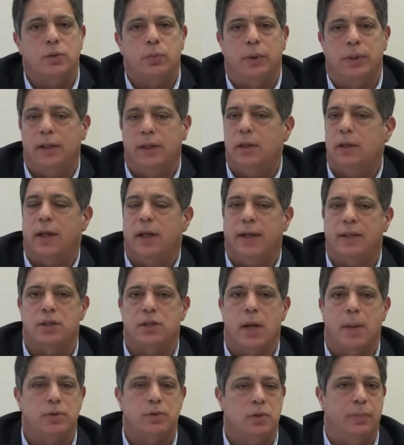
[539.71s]
we need to take
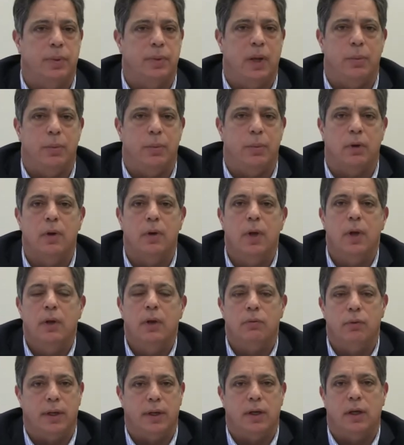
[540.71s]
steps to be able to
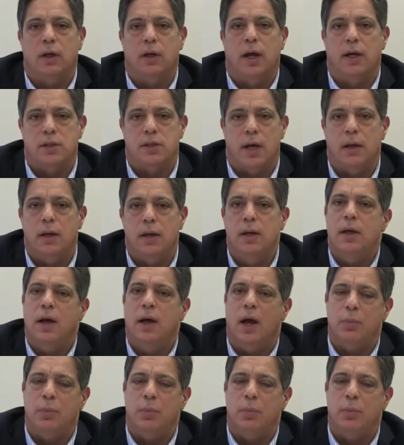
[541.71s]
recognize that. I